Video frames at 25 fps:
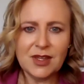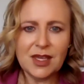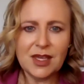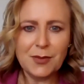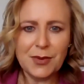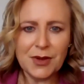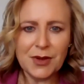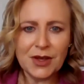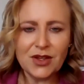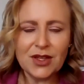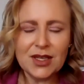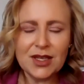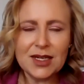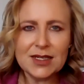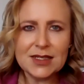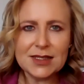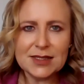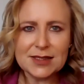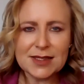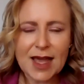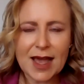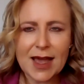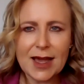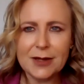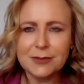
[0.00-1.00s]
The ability
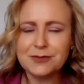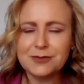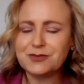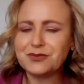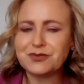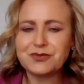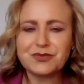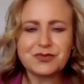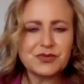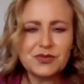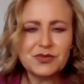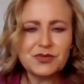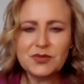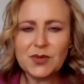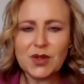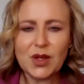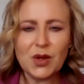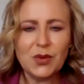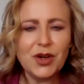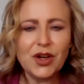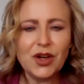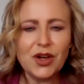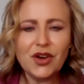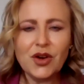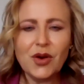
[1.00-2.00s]
to say,
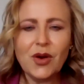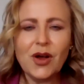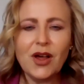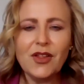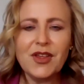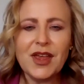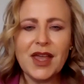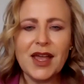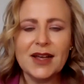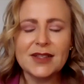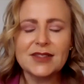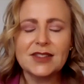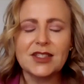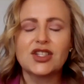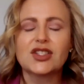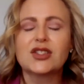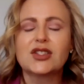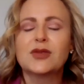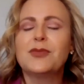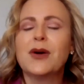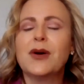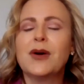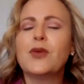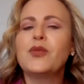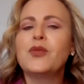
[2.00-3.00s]
we don't know all the
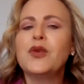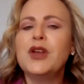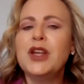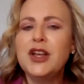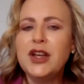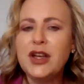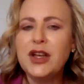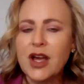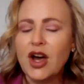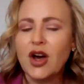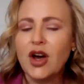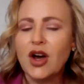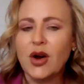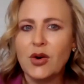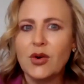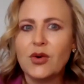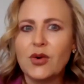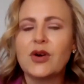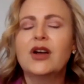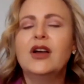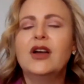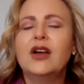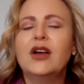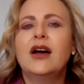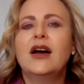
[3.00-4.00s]
answers, but we
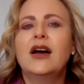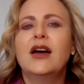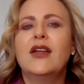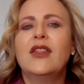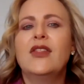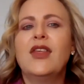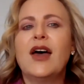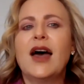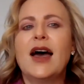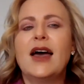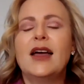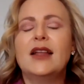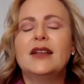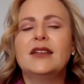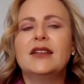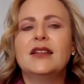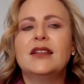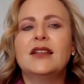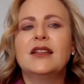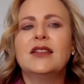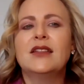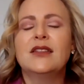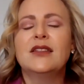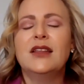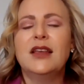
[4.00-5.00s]
know
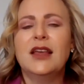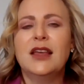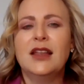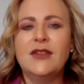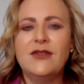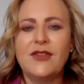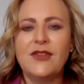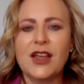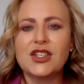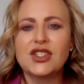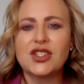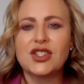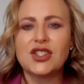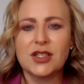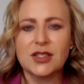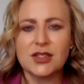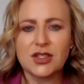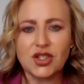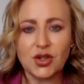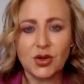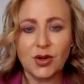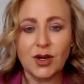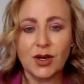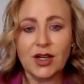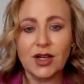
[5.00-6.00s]
that innovation
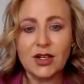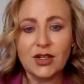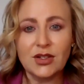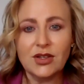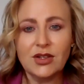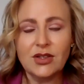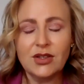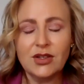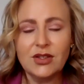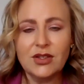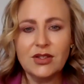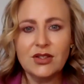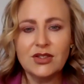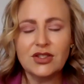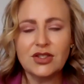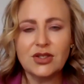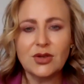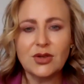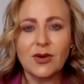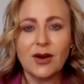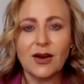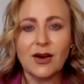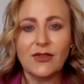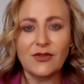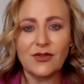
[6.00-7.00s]
is critical
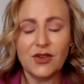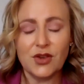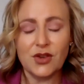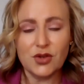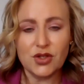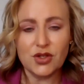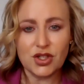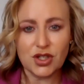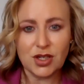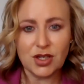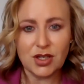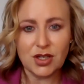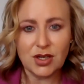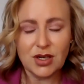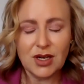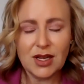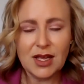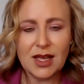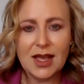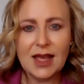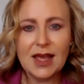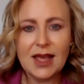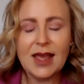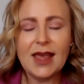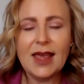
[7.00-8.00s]
to our
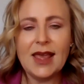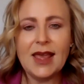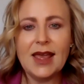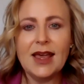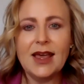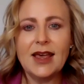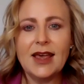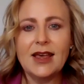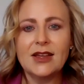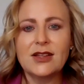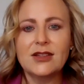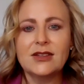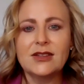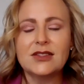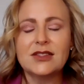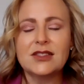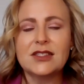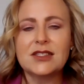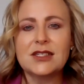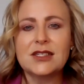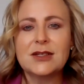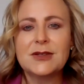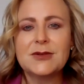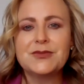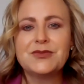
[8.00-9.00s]
future.
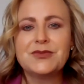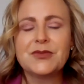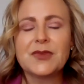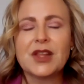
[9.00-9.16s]
And